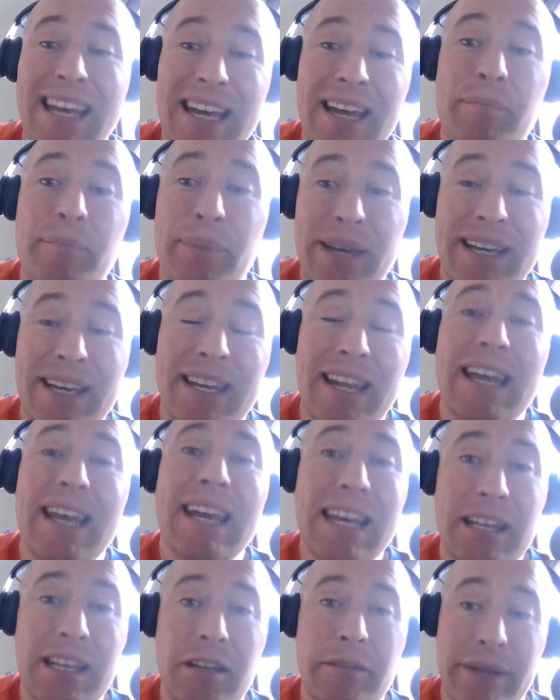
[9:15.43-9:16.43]
being it
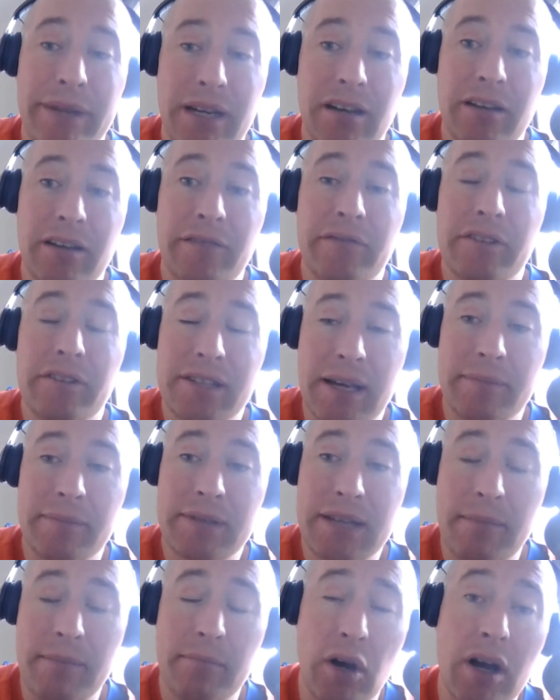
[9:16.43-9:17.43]
in the middle of
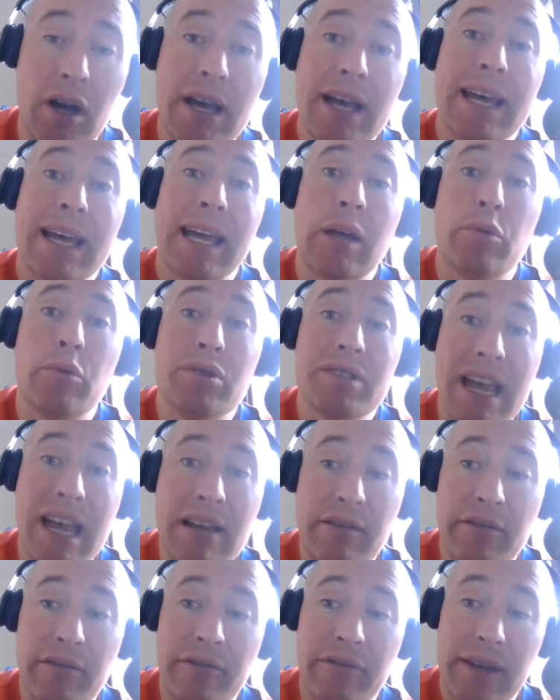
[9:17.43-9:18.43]
September. He was 8th
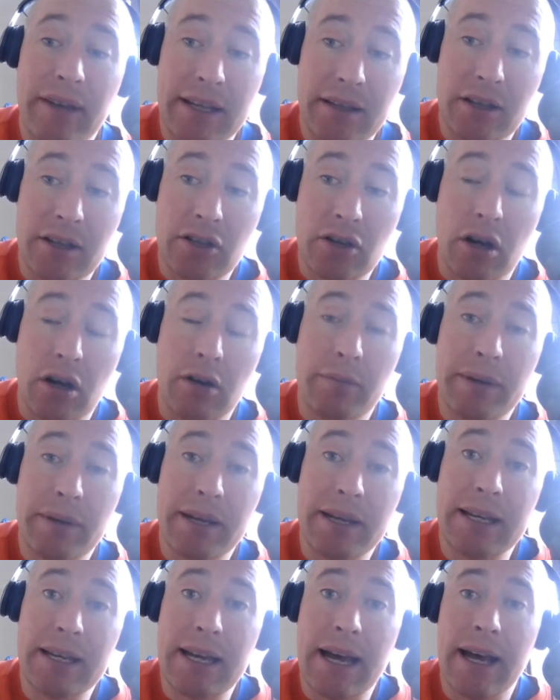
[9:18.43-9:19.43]
in the
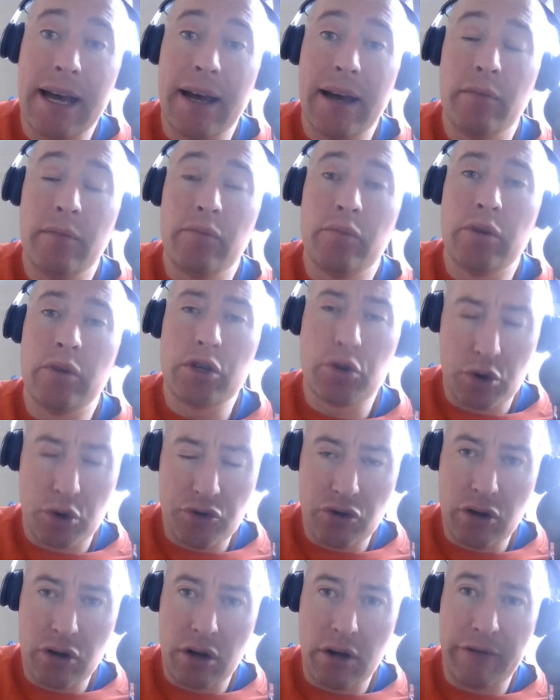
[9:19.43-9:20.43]
Derby, which was
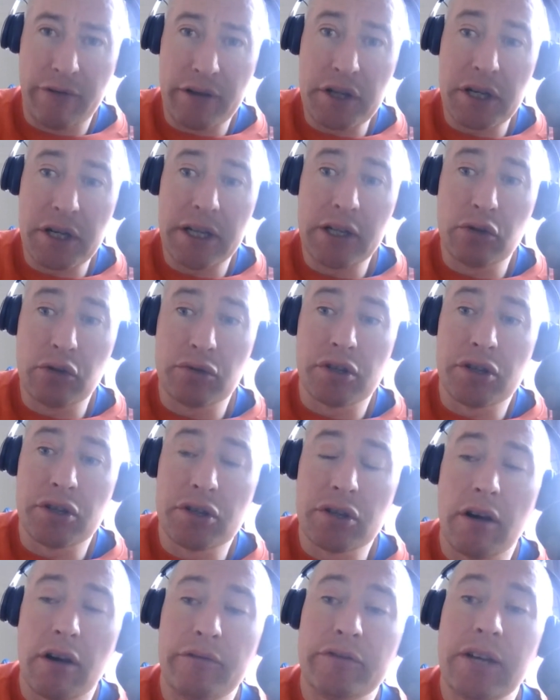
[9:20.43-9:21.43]
run unofficially good to
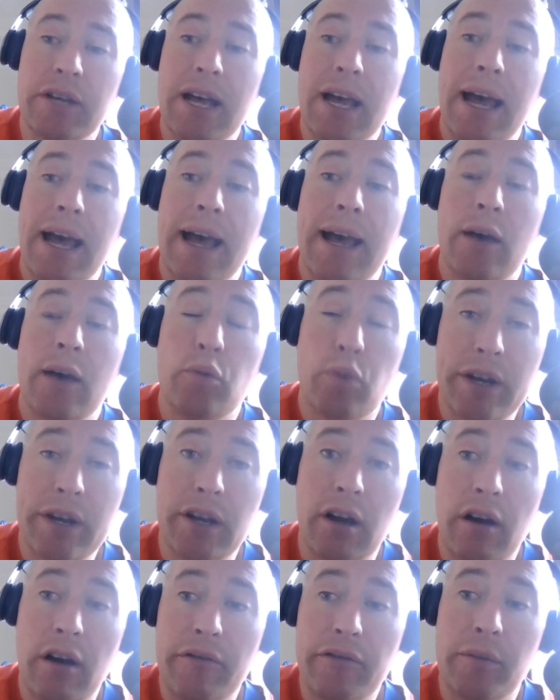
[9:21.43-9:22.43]
soft. Winner
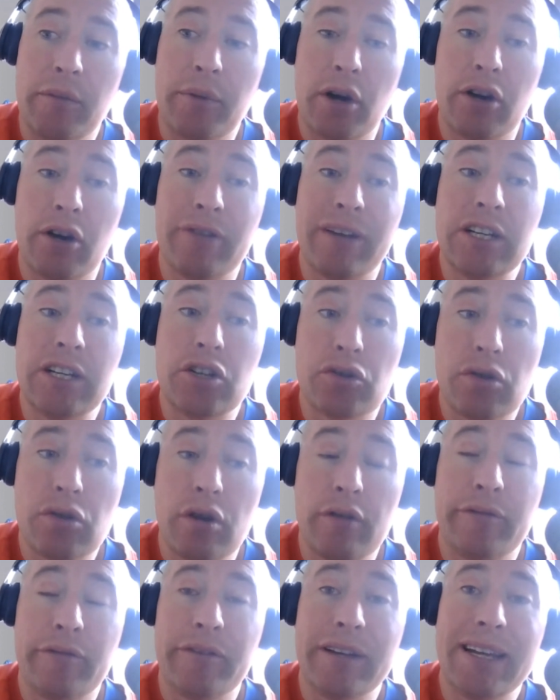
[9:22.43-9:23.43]
of the Bahrain
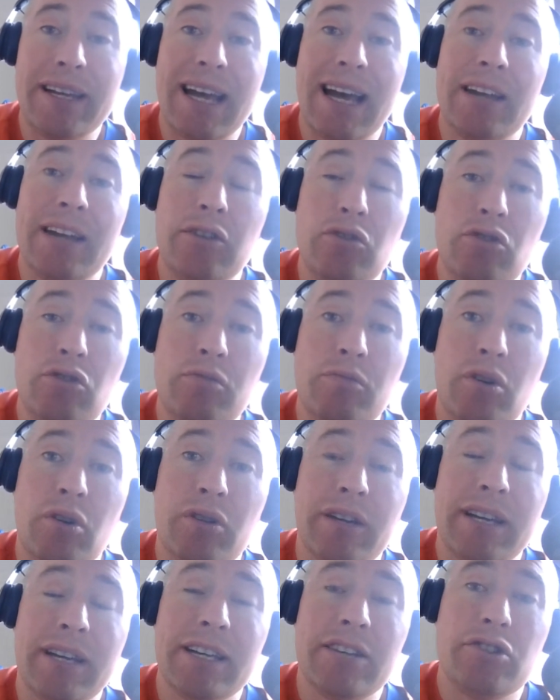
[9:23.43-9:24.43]
Trophy at Newmarket's